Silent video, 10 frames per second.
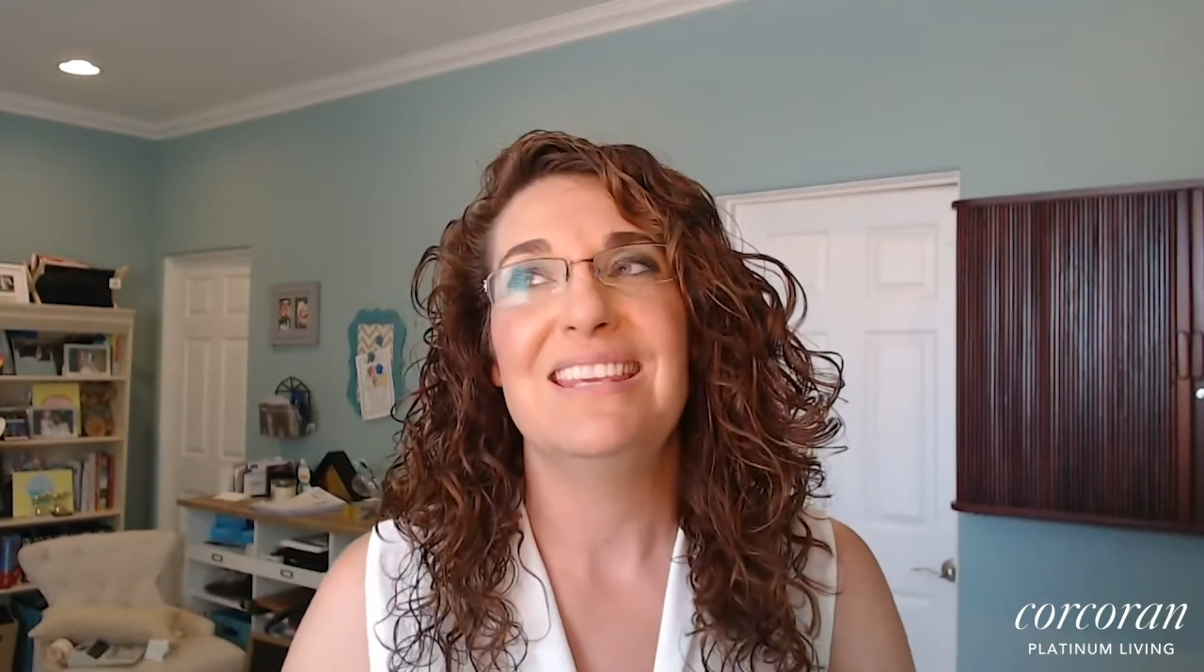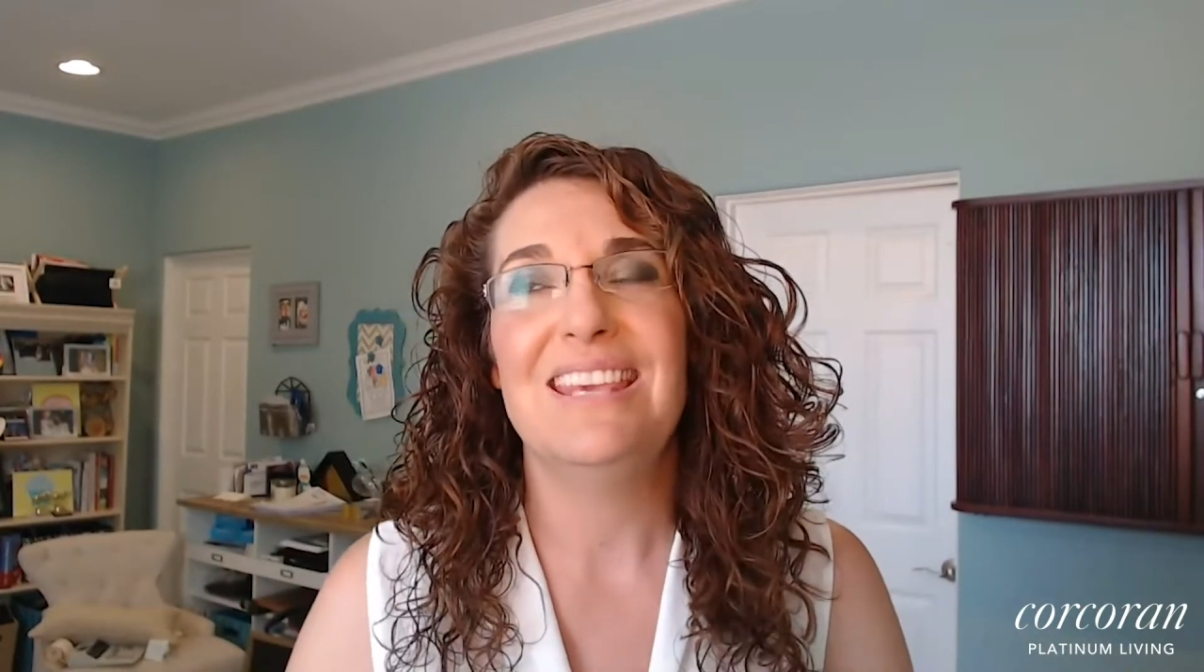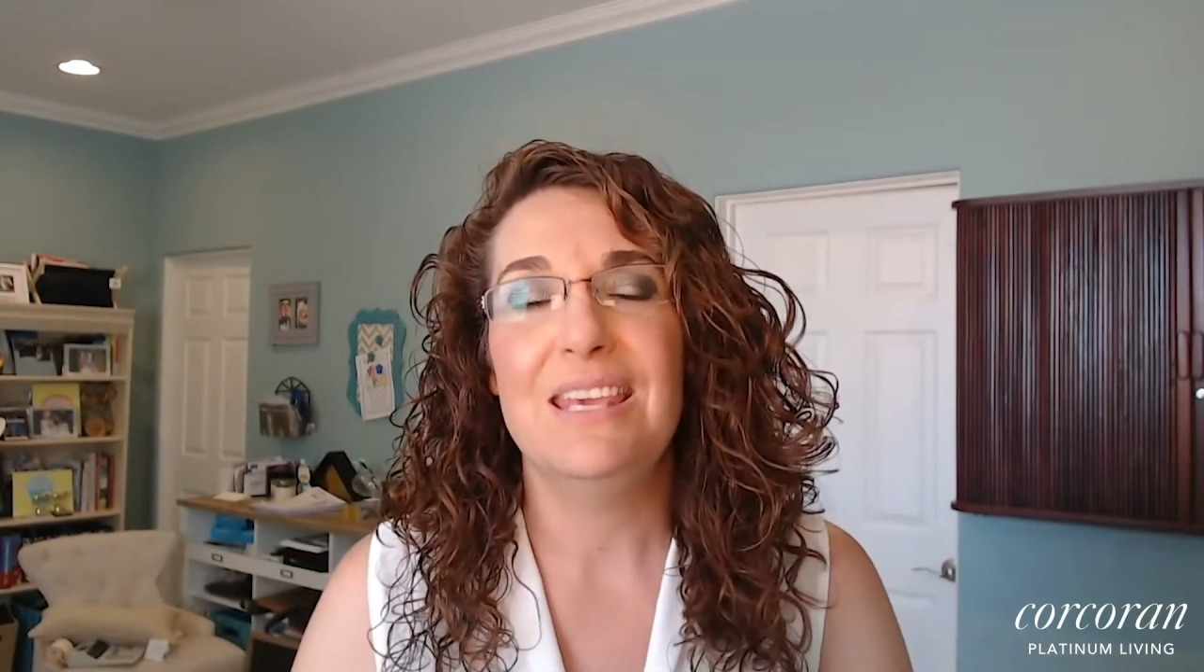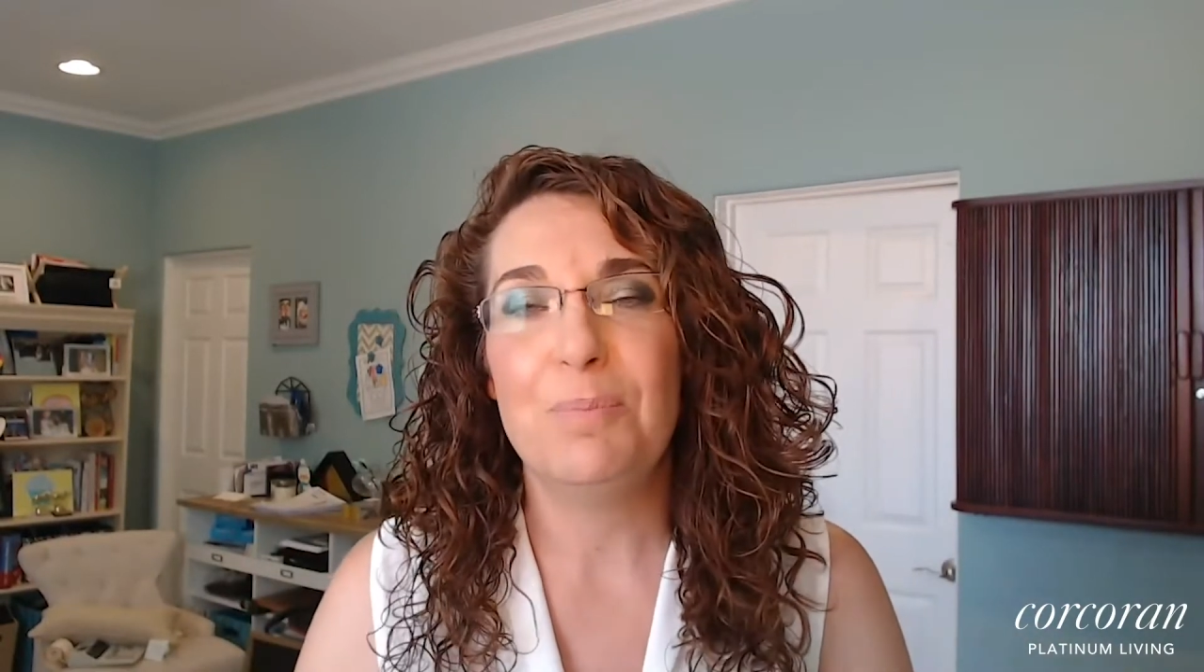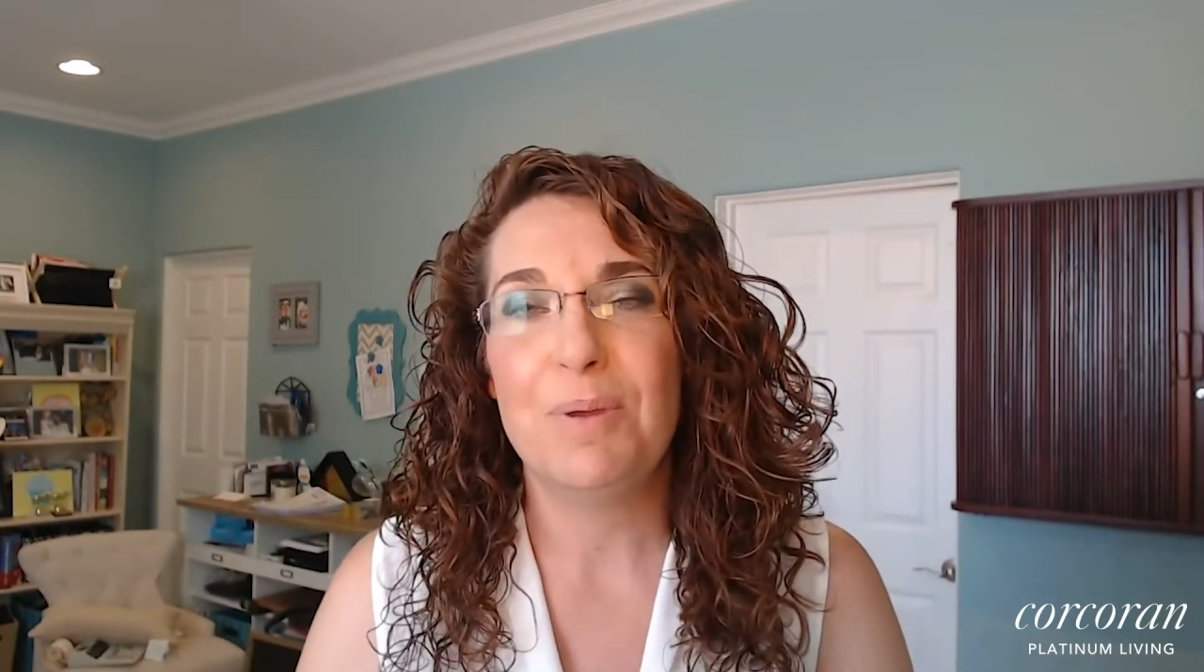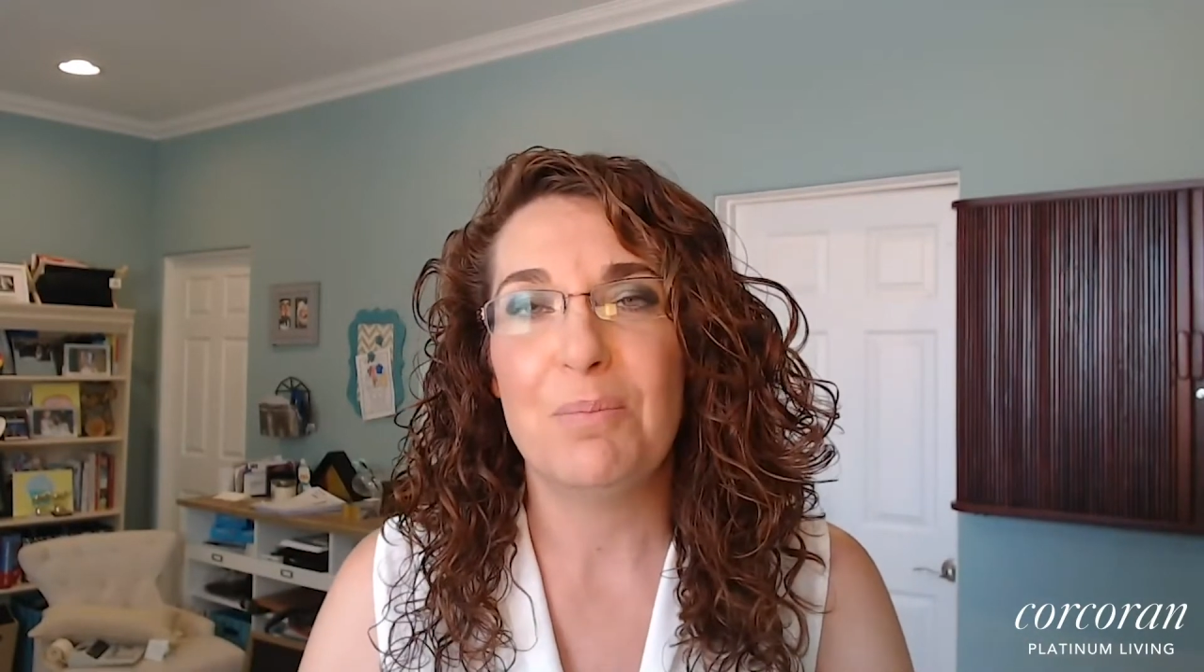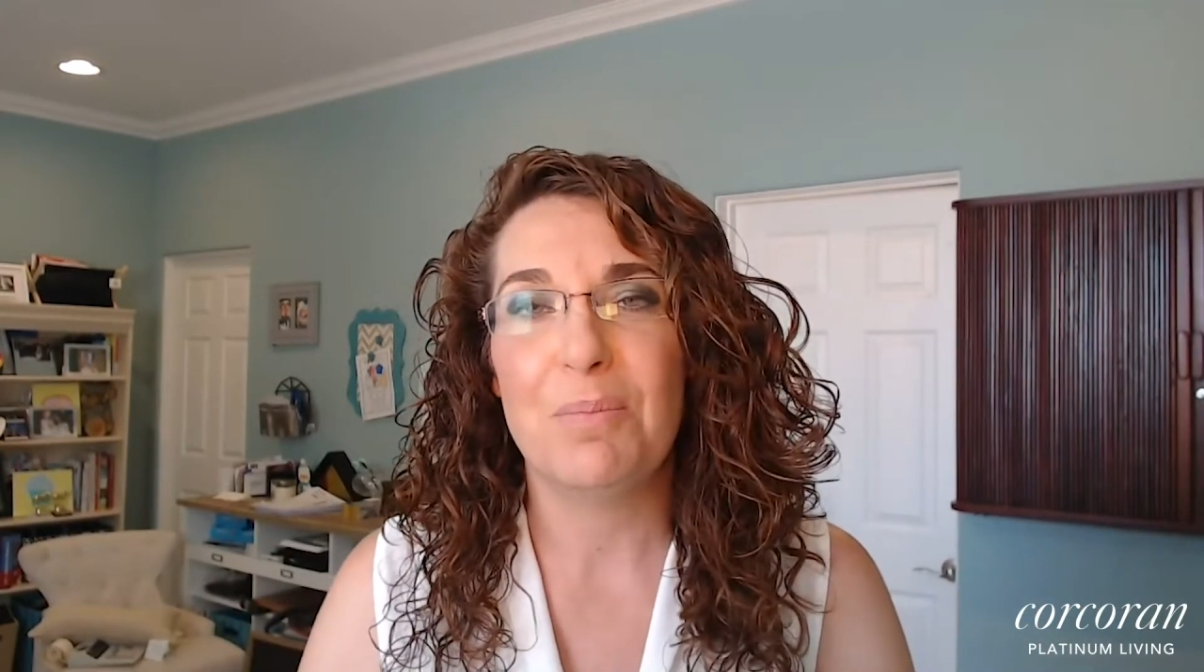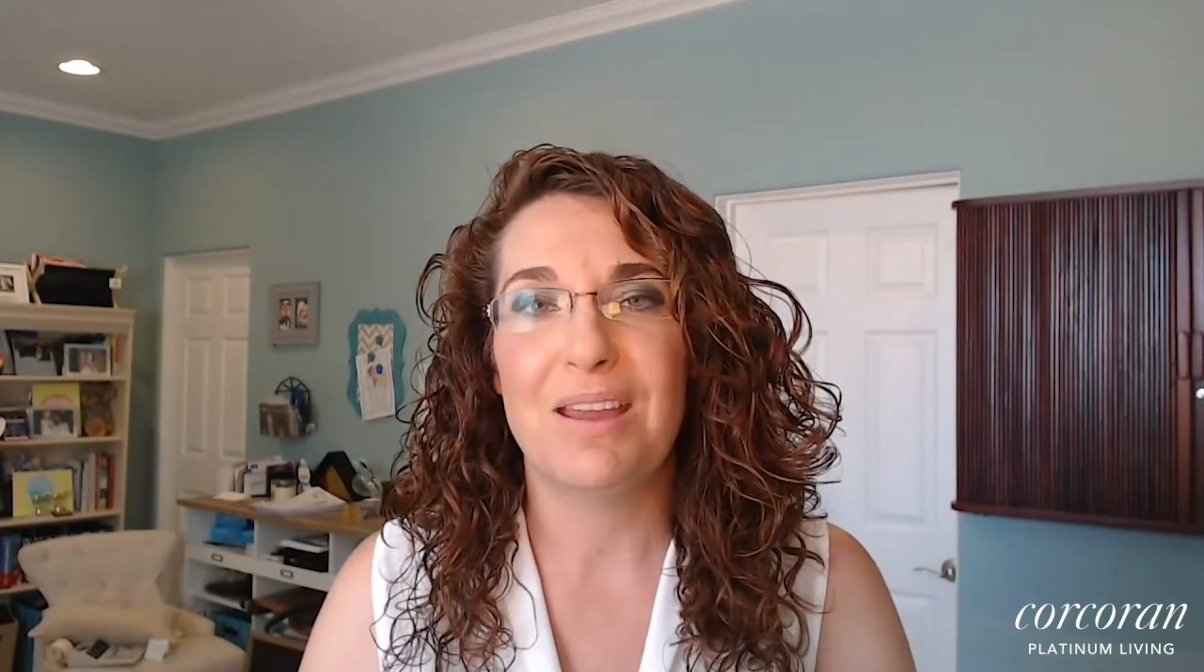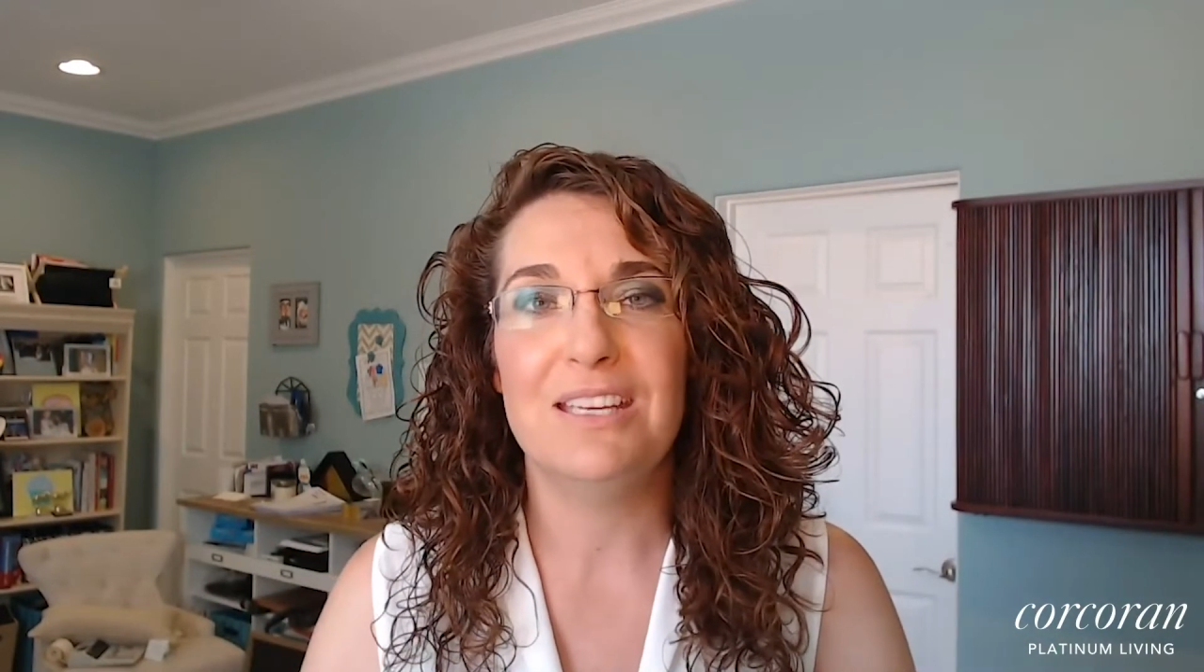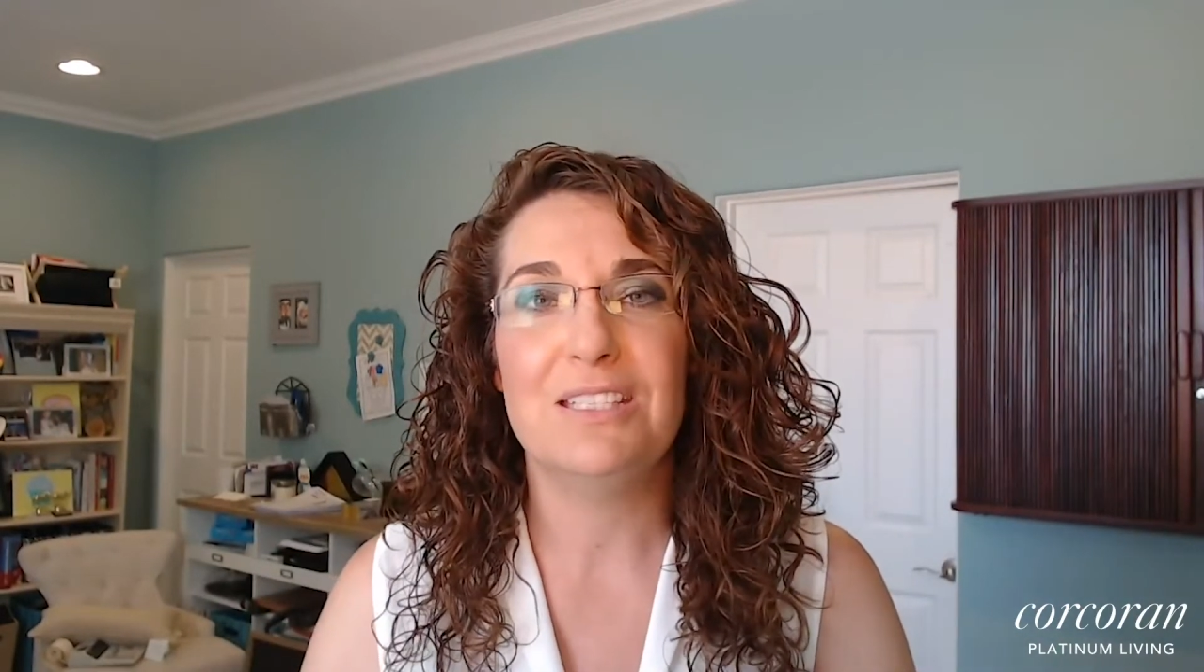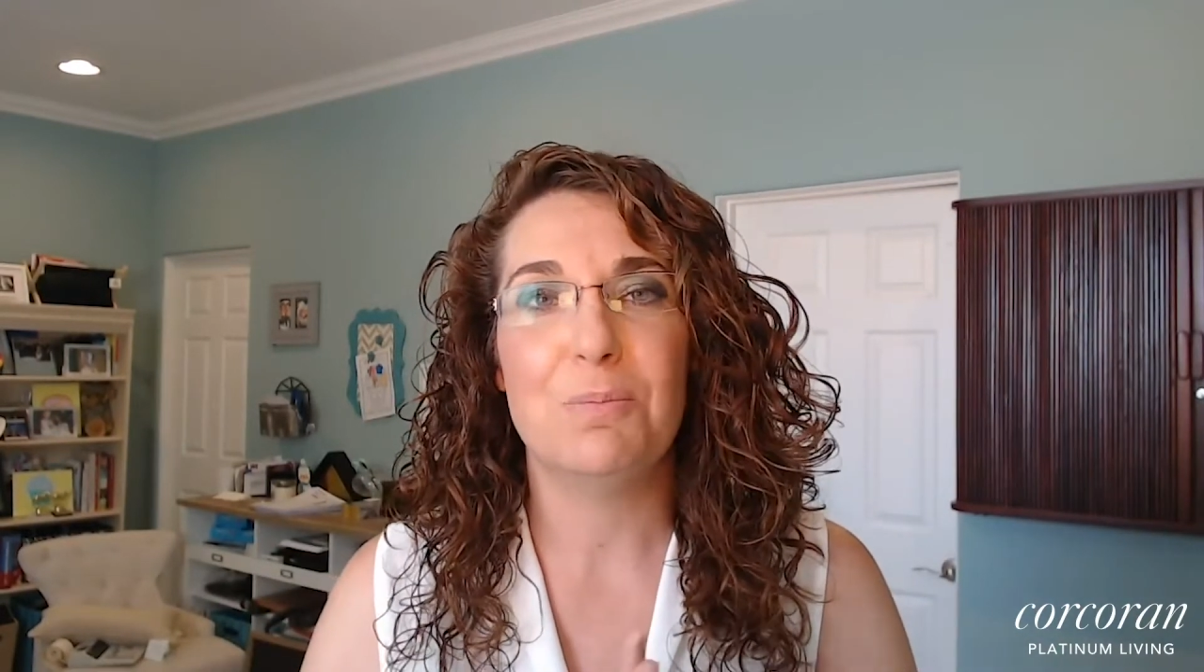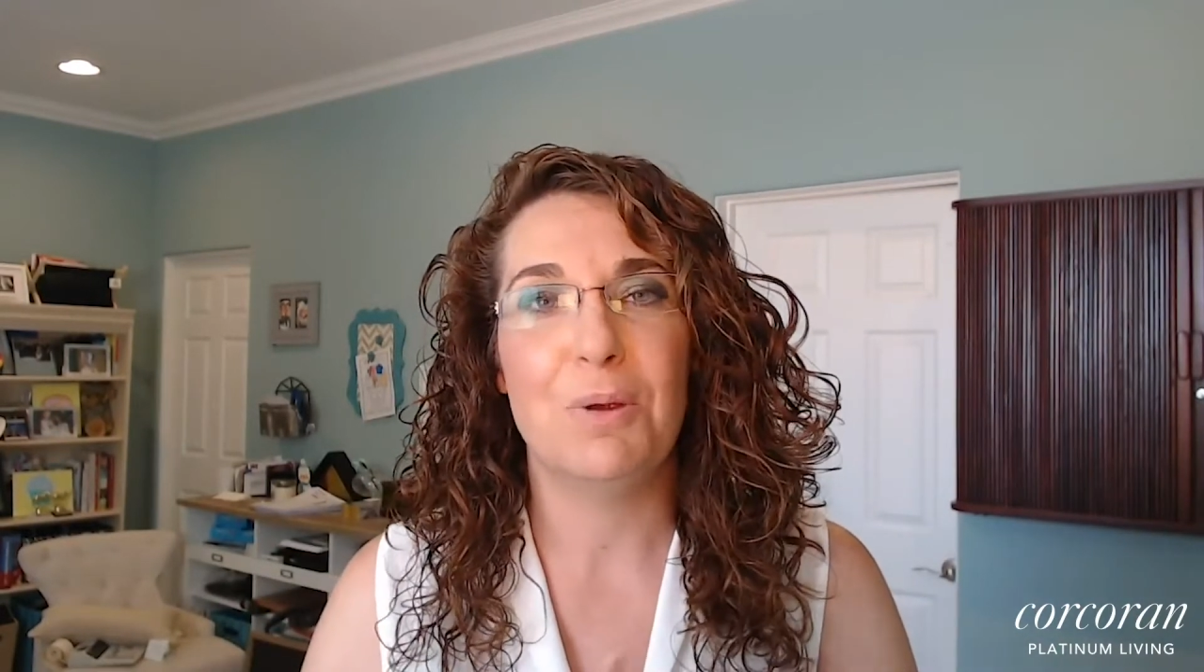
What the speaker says: Keep in mind,